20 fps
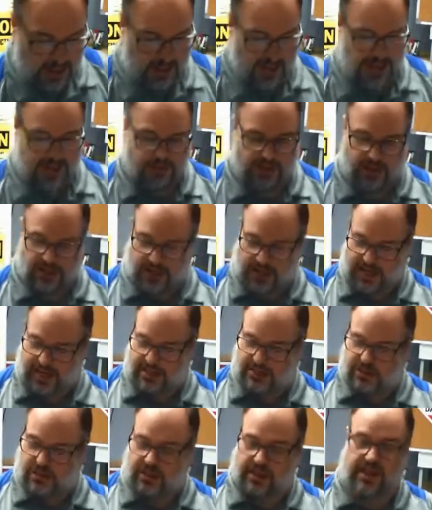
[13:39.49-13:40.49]
And then
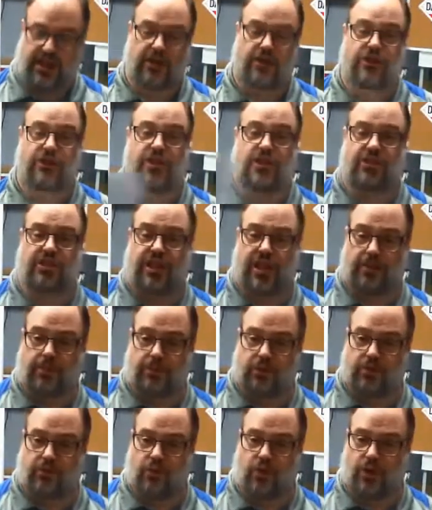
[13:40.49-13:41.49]
lastly, here's an example
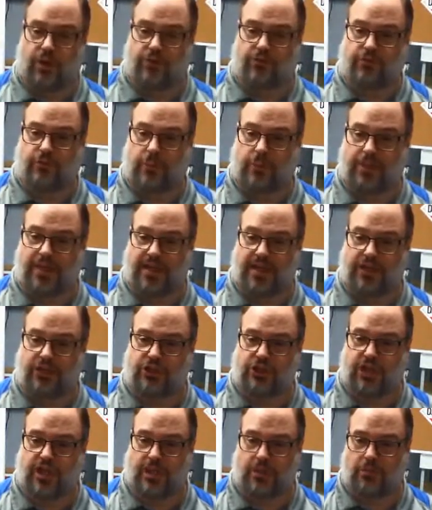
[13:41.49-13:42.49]
of one from
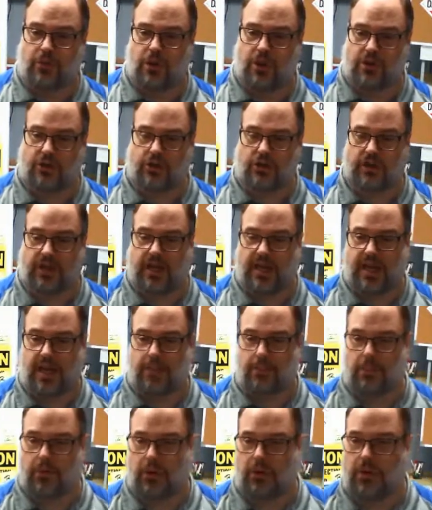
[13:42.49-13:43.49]
P&G, Procter &
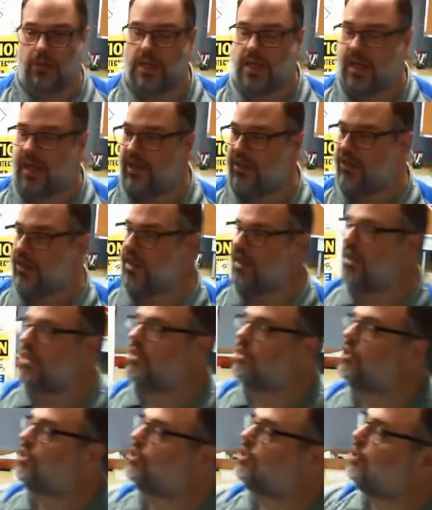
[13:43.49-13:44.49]
Gamble. I think
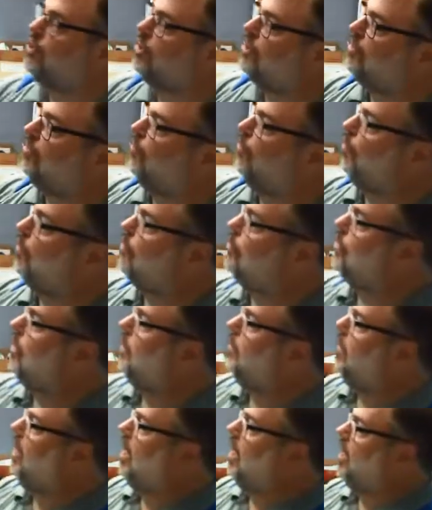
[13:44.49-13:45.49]
this is just for some
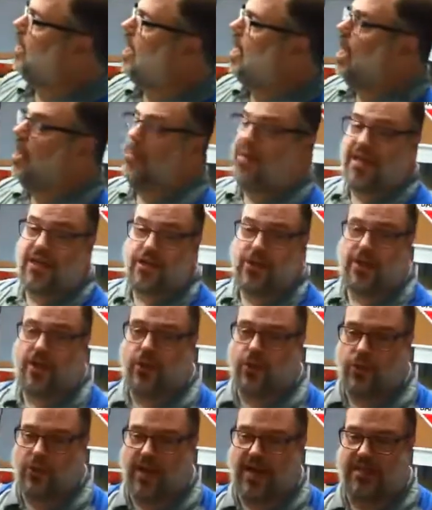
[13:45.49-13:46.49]
Comet
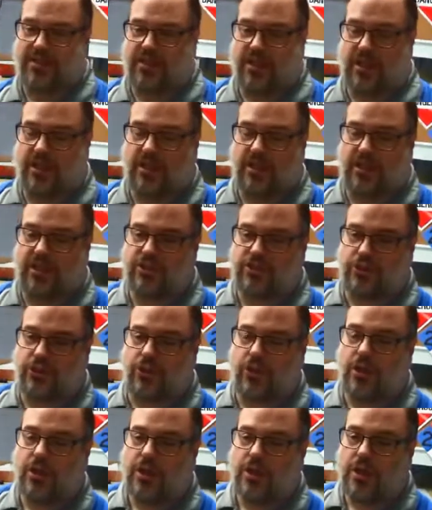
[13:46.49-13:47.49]
deodorizing cleanser.
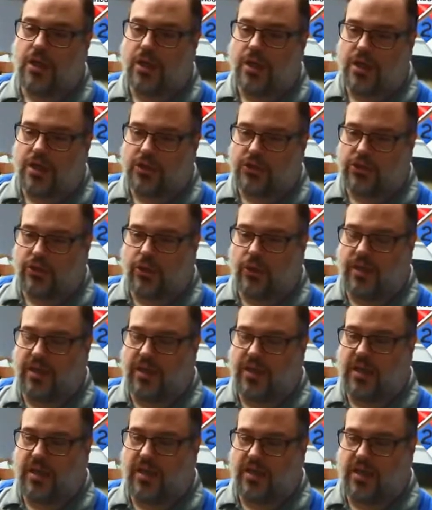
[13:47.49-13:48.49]
So
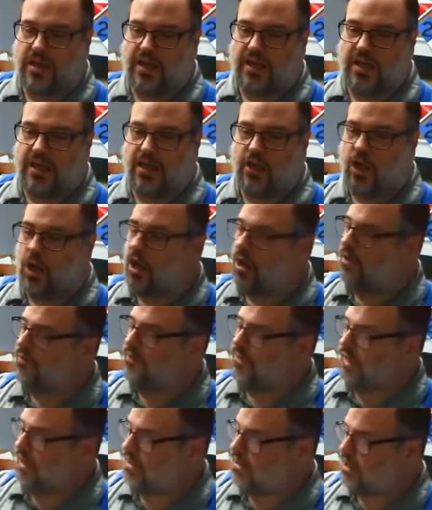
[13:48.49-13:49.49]
again, in all of
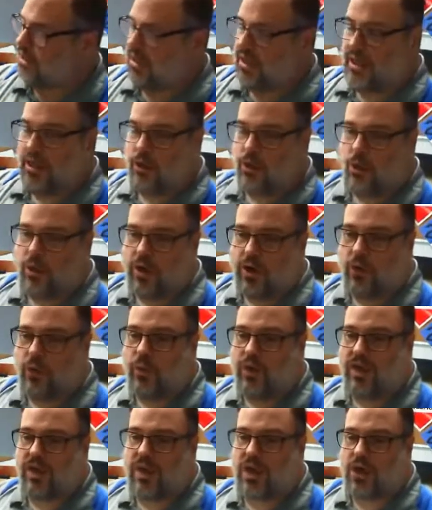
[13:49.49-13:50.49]
these, again, where do
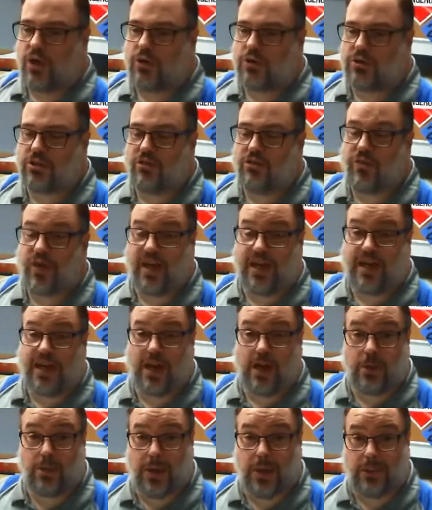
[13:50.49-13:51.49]
we go to find
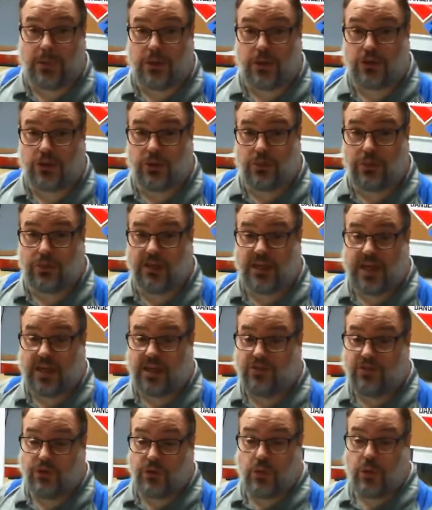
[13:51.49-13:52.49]
out about personal
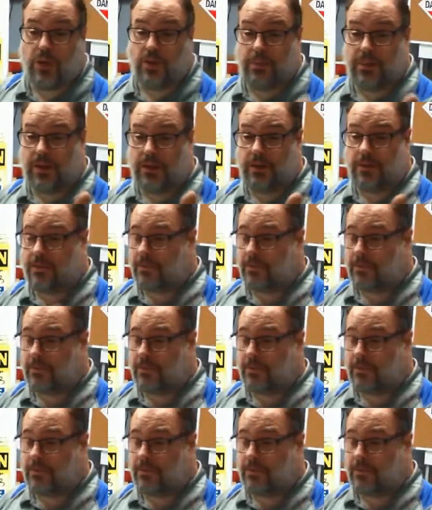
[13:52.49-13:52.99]
protective equipment?